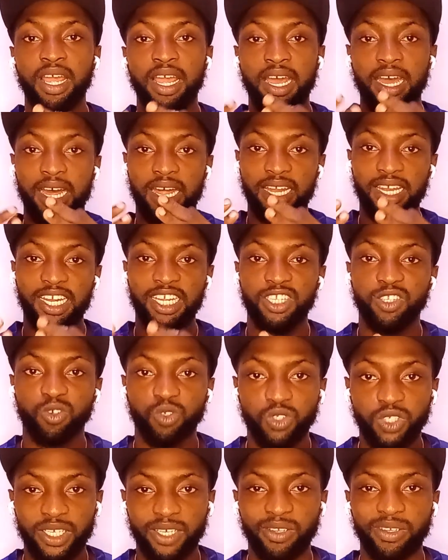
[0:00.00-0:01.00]
and let us
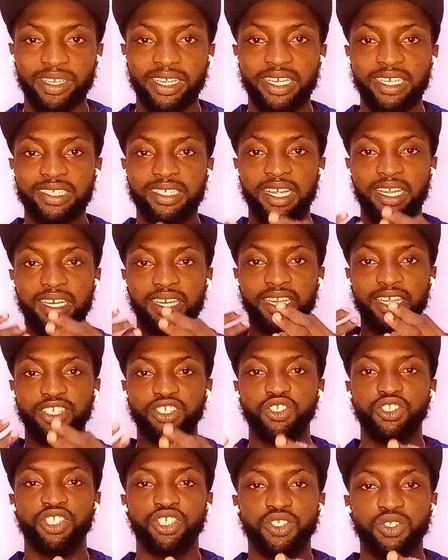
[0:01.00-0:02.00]
connect and let's
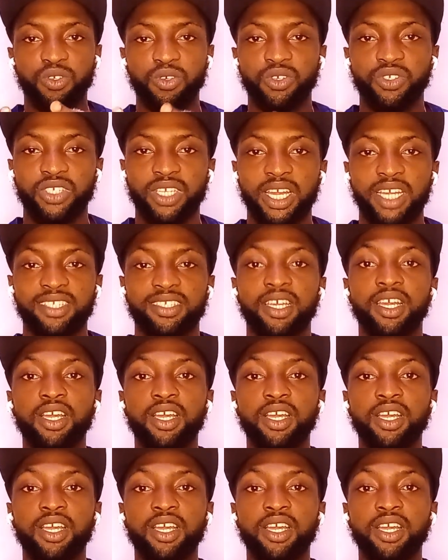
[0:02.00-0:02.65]
discuss, guys.